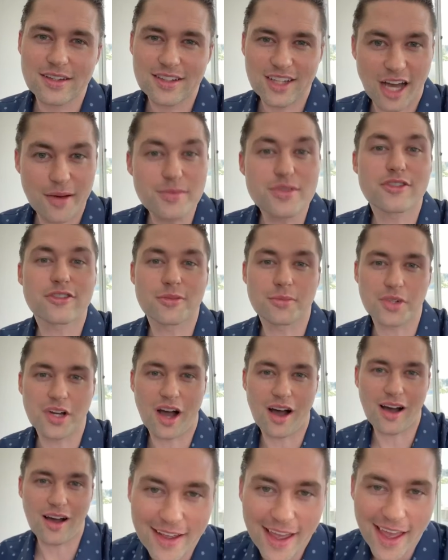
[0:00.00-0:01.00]
comes from
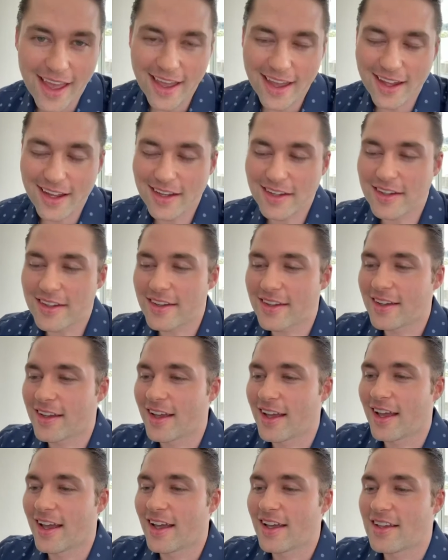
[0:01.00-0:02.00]
God. And
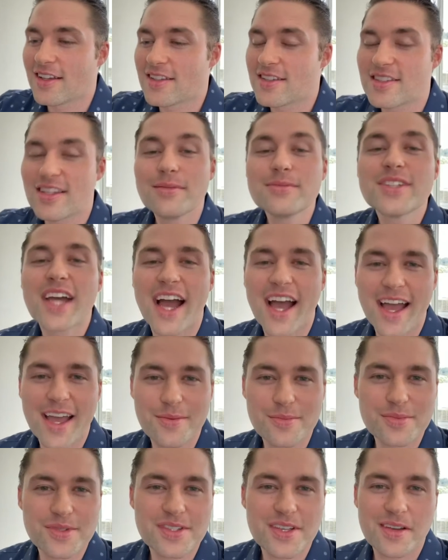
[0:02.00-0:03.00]

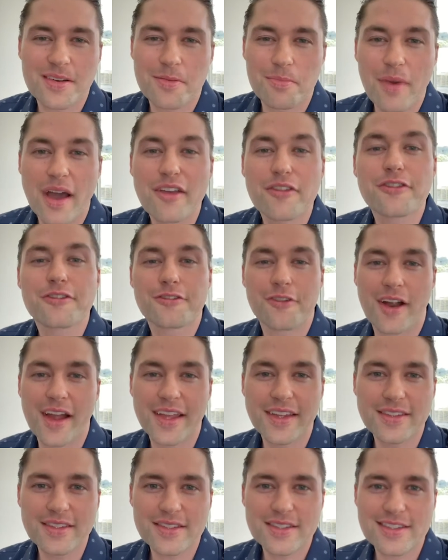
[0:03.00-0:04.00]
sometimes my
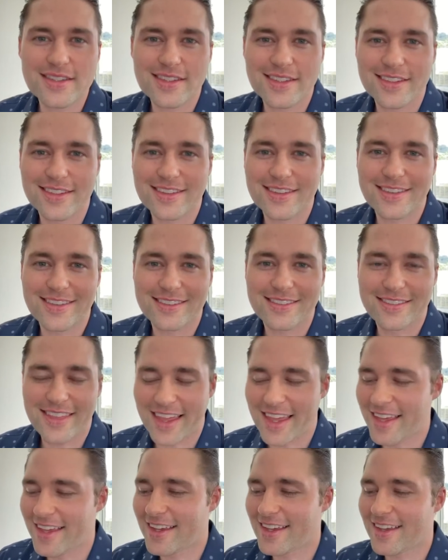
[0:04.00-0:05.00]
friends,
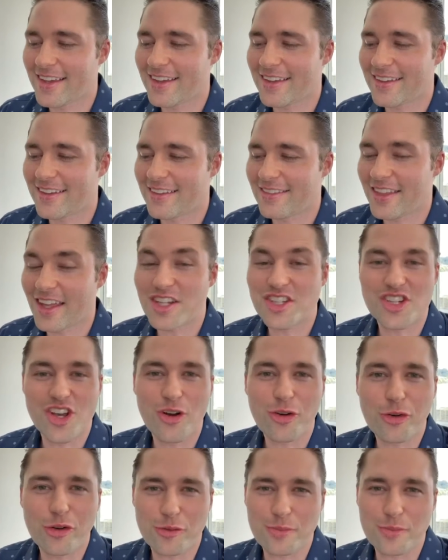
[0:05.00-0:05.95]
they joke